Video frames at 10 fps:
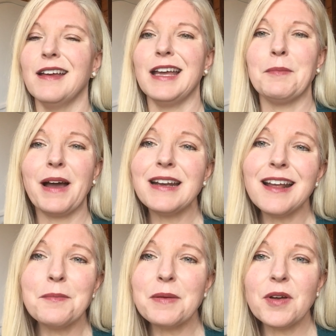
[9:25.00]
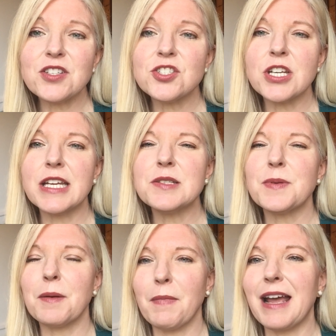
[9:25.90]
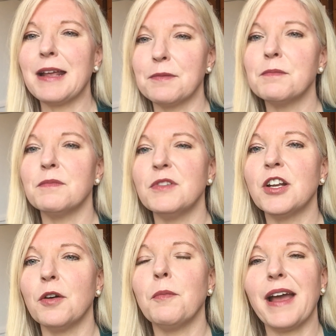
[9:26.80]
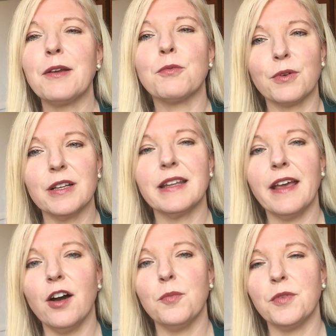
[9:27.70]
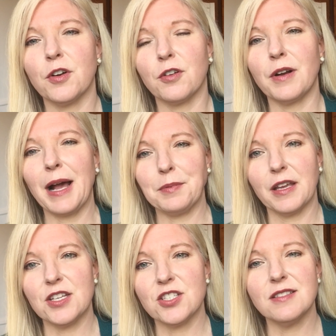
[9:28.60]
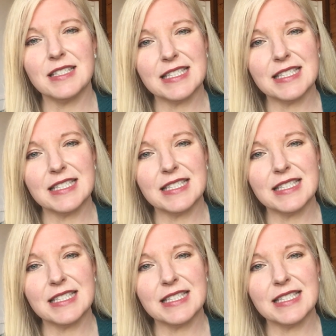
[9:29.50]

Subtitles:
It might not be much change, but it might really help your application to